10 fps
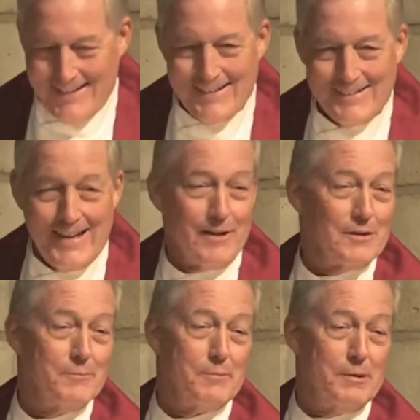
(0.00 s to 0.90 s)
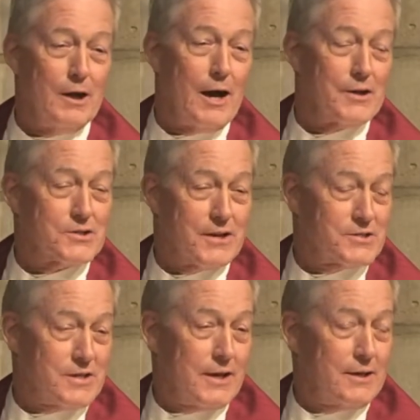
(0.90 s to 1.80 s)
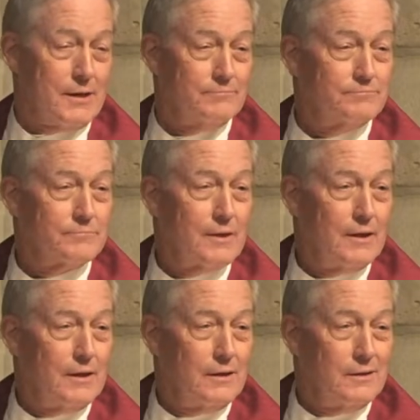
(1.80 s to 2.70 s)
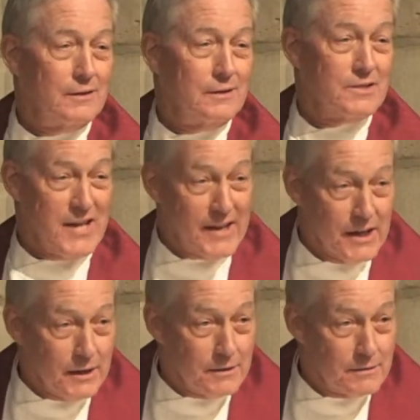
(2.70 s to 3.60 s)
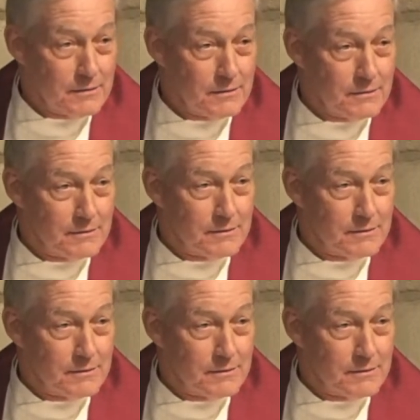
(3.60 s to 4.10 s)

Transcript: Now, let me be honest. I say, is that it?